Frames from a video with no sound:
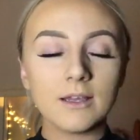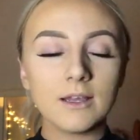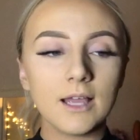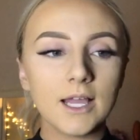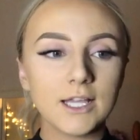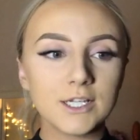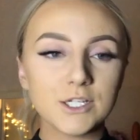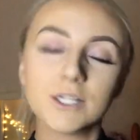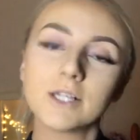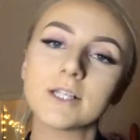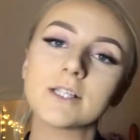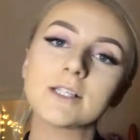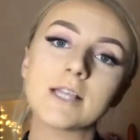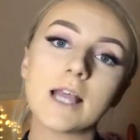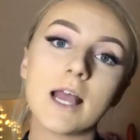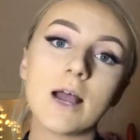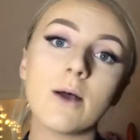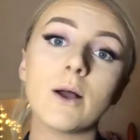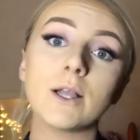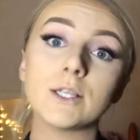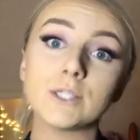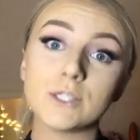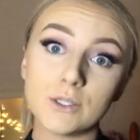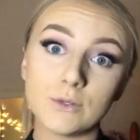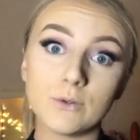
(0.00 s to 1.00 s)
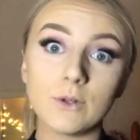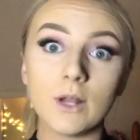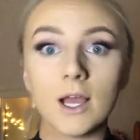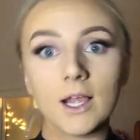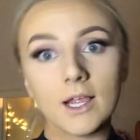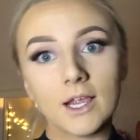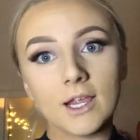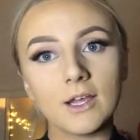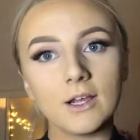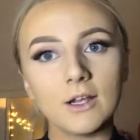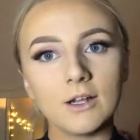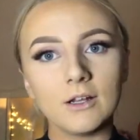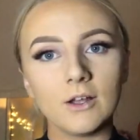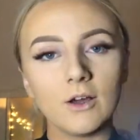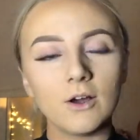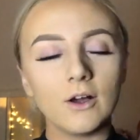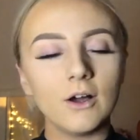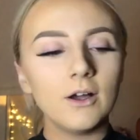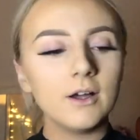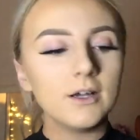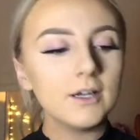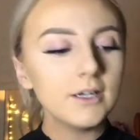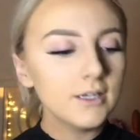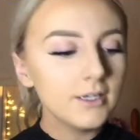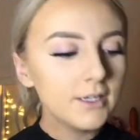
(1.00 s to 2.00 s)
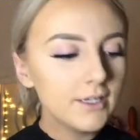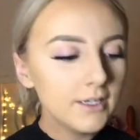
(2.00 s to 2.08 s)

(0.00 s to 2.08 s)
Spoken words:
As you can tell, I do like it a lot.